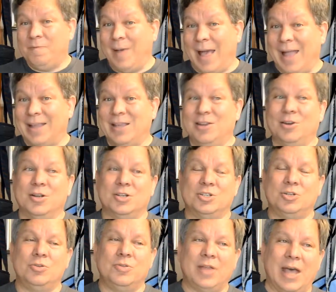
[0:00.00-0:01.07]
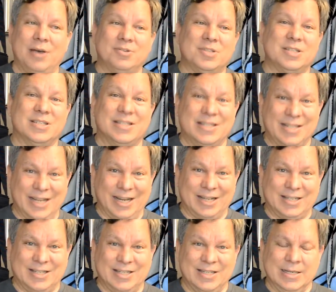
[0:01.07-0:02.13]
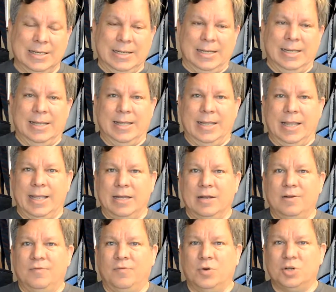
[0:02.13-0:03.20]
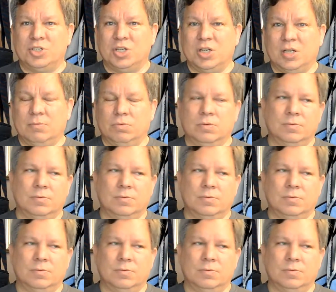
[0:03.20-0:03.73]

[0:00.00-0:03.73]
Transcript: back here in 2006. And unfortunate,